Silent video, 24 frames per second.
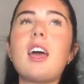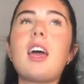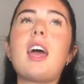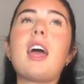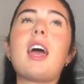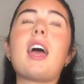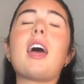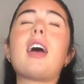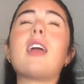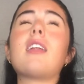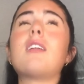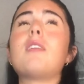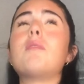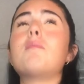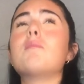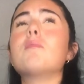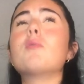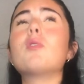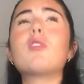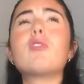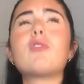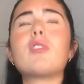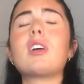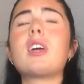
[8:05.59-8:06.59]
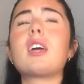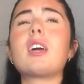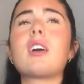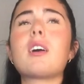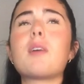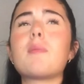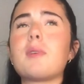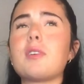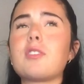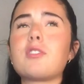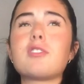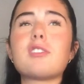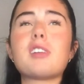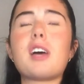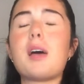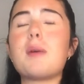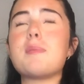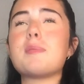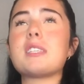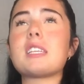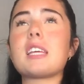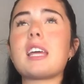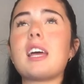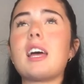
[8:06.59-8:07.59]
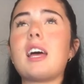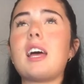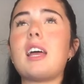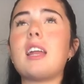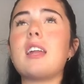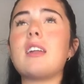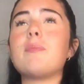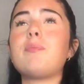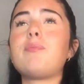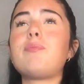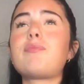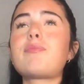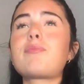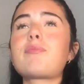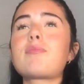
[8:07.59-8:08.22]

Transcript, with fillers: and moving a bunch of times again.